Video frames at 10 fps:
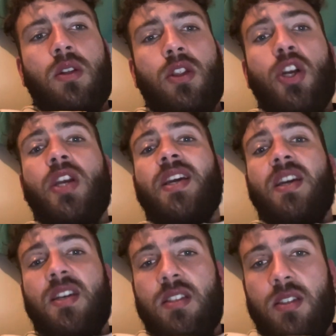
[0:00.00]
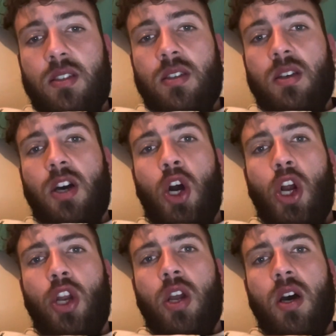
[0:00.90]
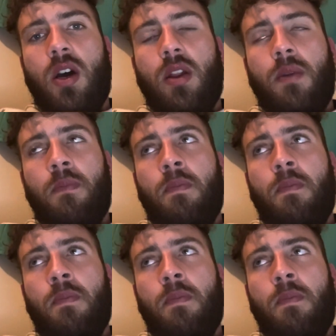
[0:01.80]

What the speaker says: their kids are not